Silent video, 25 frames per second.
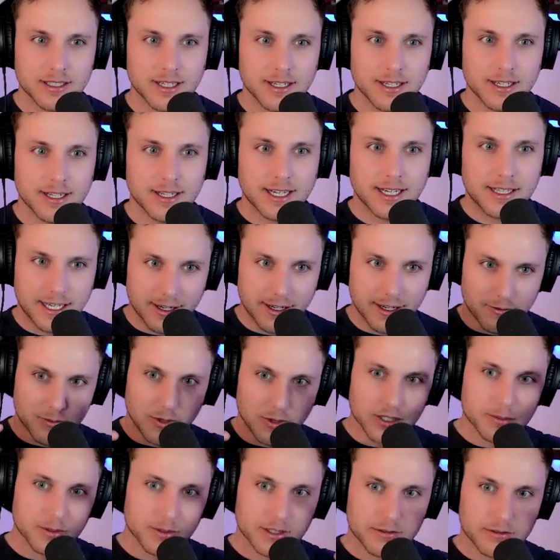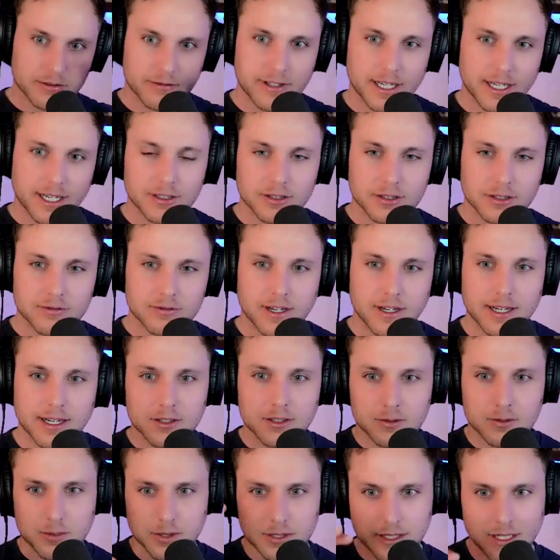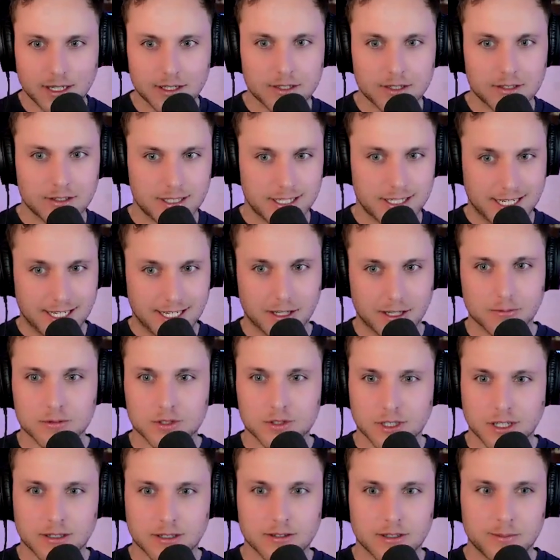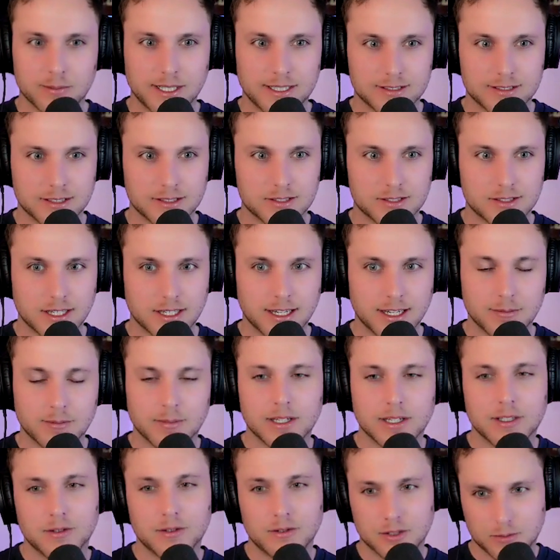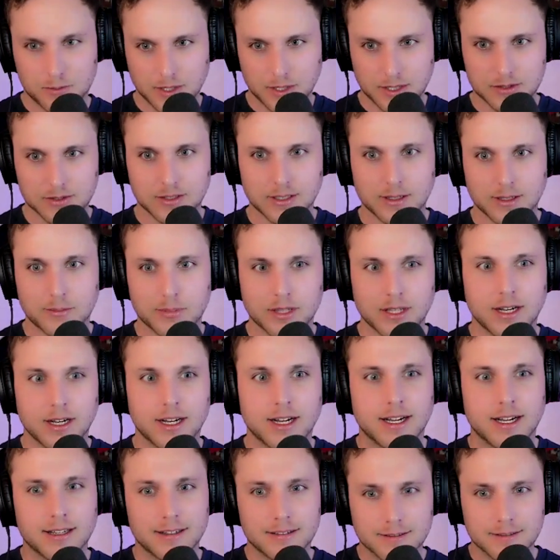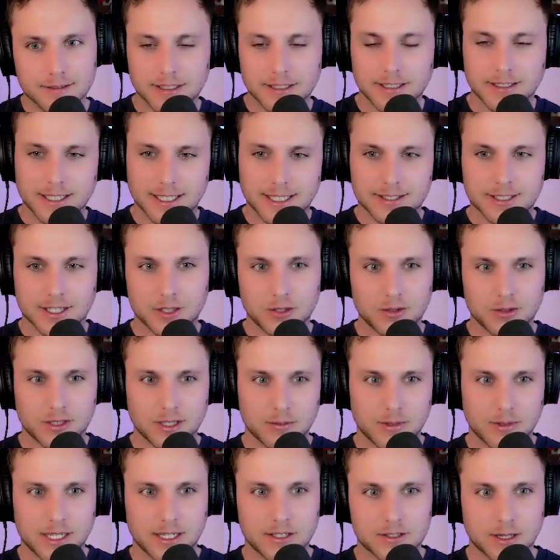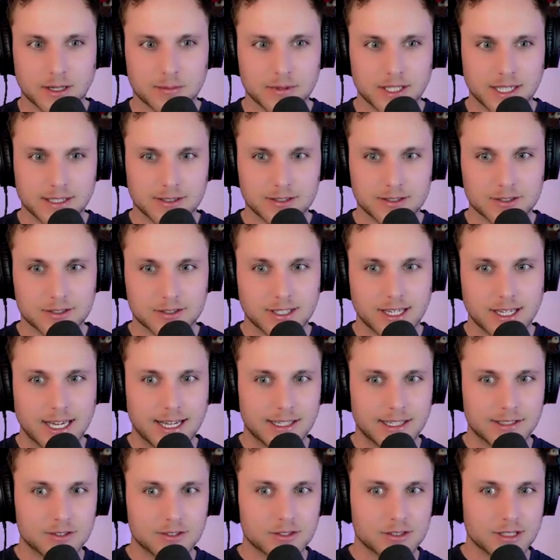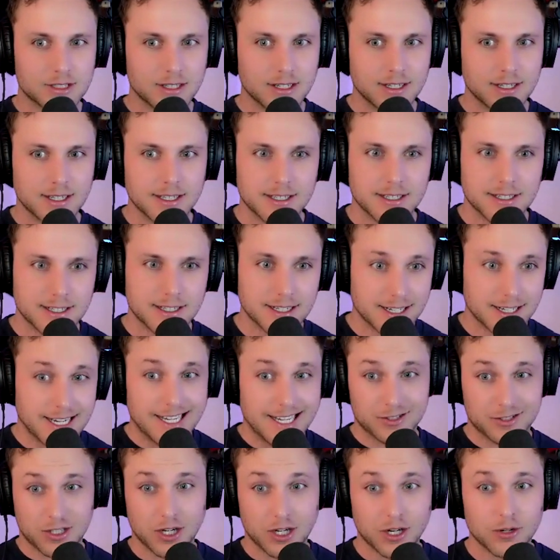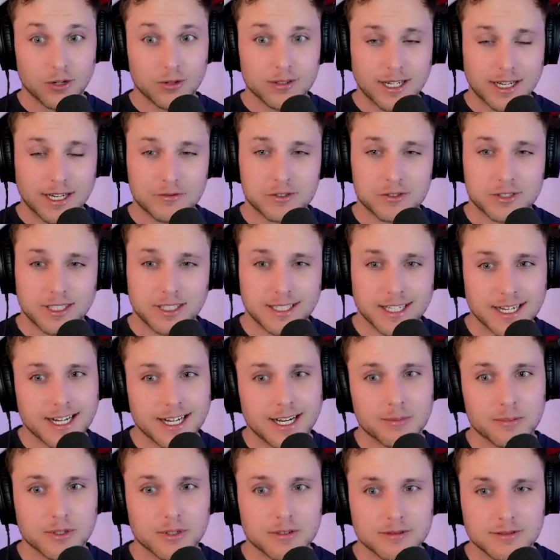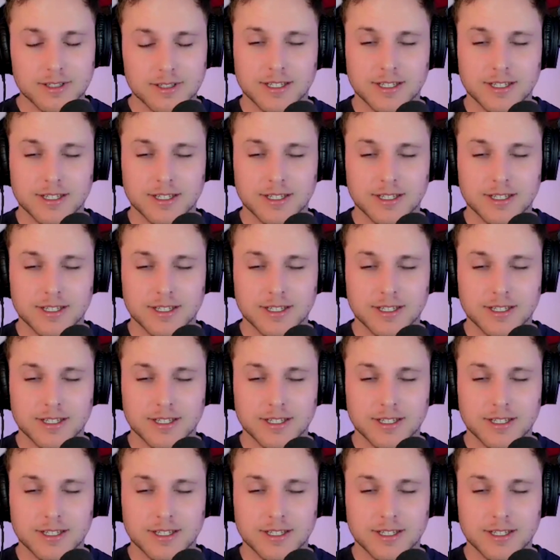and they have multiple different values files, but the underlying Helm chart remains the same, and you just basically apply, and that's how you can manage updates as code. I've seen that happen.